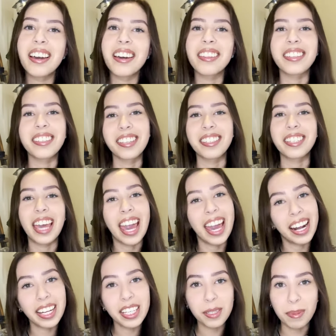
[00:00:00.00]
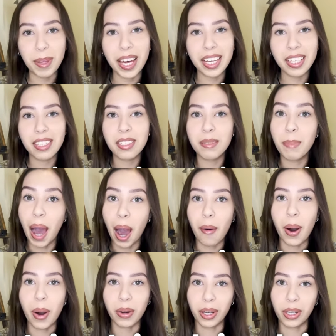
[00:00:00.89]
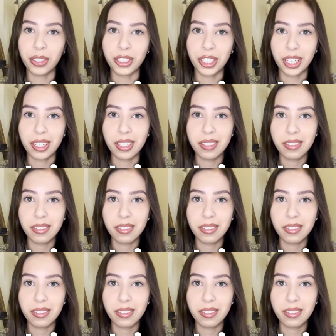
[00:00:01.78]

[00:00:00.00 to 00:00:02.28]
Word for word: This is K N Explains Powwow Culture.